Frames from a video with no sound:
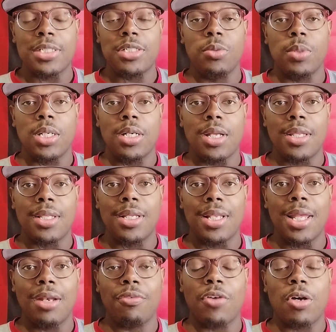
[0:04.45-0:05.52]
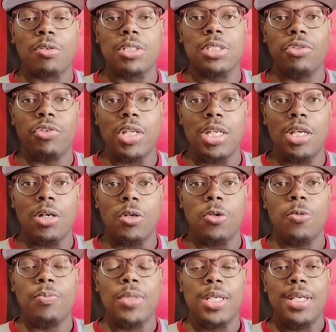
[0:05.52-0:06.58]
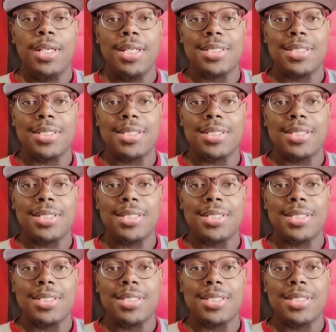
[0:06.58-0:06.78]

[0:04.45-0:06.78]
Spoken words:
at you with another Atlanta Falcons video.